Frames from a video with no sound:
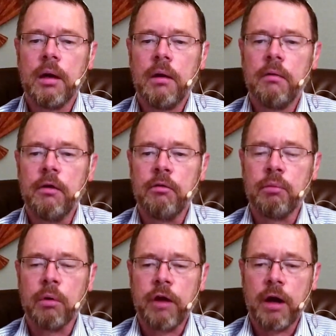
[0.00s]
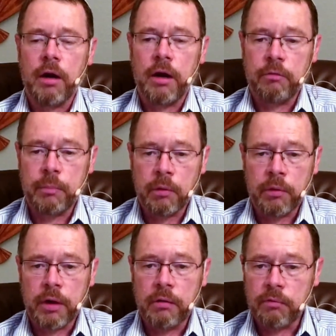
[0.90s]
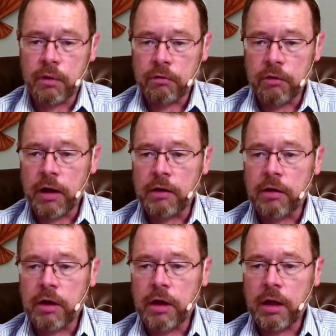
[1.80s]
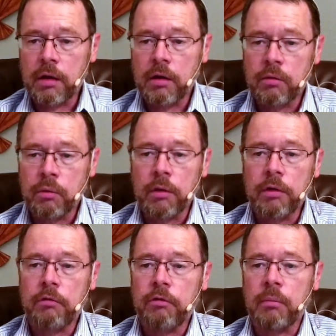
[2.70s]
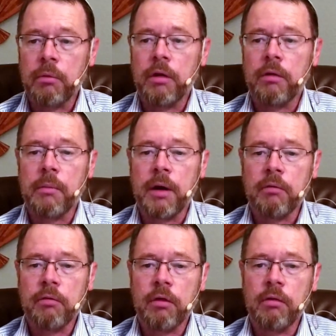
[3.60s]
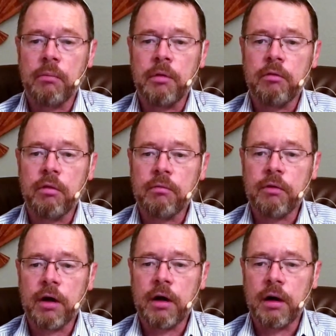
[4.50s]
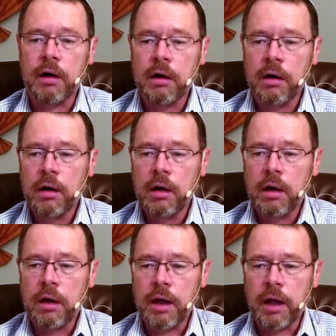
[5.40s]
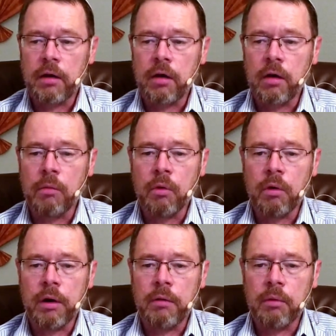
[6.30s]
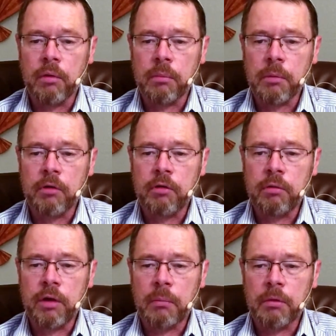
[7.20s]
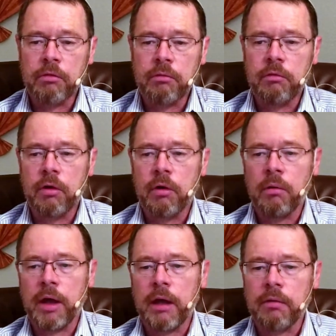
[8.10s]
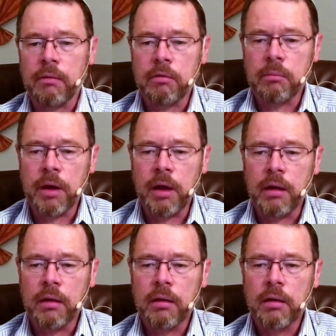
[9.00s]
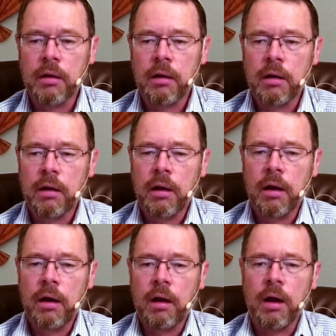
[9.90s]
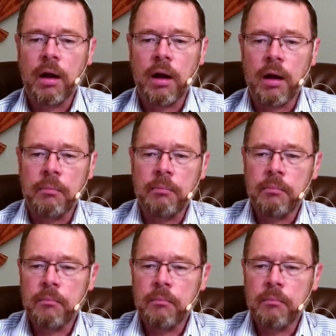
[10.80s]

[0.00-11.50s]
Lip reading: These words Adonai spoke in verse 19, to all your assembly on the mountain in the midst of the fire. He added no more. He wrote them on 2 tablets of stone and gave them to me. And